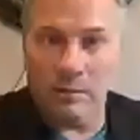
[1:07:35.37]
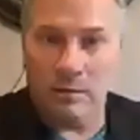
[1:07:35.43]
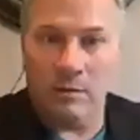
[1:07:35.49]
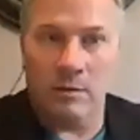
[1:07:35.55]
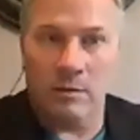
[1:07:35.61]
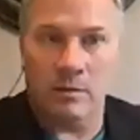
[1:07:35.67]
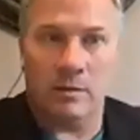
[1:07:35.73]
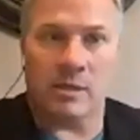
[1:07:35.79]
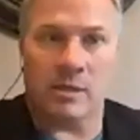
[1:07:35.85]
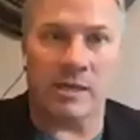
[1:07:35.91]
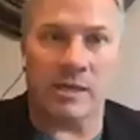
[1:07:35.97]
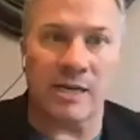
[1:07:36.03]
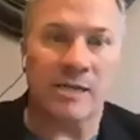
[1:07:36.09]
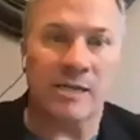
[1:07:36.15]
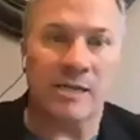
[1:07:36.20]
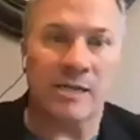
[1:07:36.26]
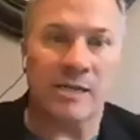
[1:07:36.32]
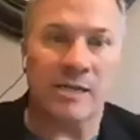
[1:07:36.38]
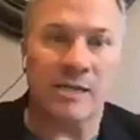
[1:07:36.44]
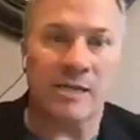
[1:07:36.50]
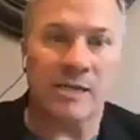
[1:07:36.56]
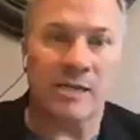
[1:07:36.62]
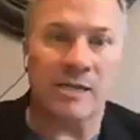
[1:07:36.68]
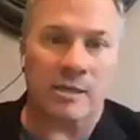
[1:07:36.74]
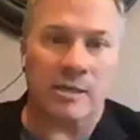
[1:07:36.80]
ceases to
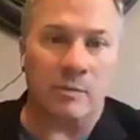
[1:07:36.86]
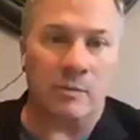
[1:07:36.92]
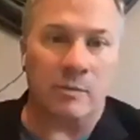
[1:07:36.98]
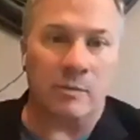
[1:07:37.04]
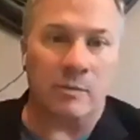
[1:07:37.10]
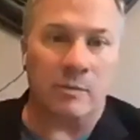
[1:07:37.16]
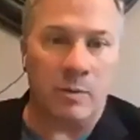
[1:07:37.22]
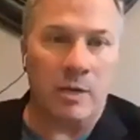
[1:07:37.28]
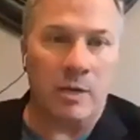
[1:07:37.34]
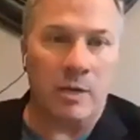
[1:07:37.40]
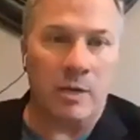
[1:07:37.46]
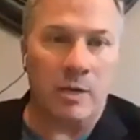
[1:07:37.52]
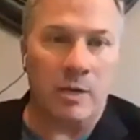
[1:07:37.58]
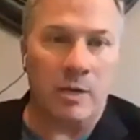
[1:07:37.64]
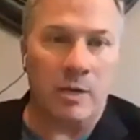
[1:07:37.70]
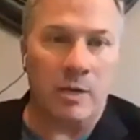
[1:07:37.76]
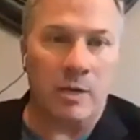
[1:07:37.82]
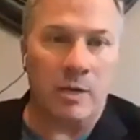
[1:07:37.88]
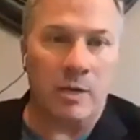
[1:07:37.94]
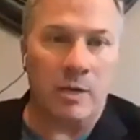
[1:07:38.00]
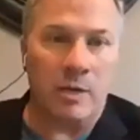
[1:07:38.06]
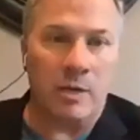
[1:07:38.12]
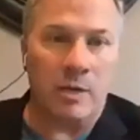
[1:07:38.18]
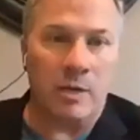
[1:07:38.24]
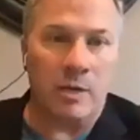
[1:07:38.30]
be the mantra
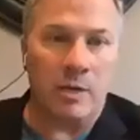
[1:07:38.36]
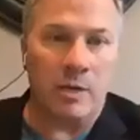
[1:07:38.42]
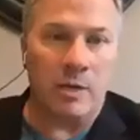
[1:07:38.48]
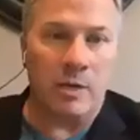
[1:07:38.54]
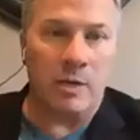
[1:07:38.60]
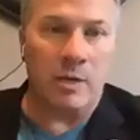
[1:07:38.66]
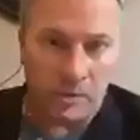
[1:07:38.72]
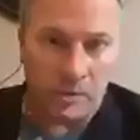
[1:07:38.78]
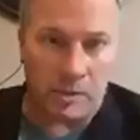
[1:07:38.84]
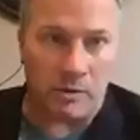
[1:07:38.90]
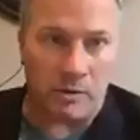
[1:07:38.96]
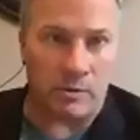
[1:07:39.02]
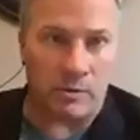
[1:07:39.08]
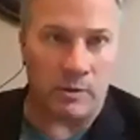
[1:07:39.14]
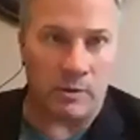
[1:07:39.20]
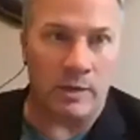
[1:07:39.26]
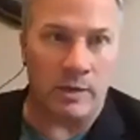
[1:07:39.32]
of those that are in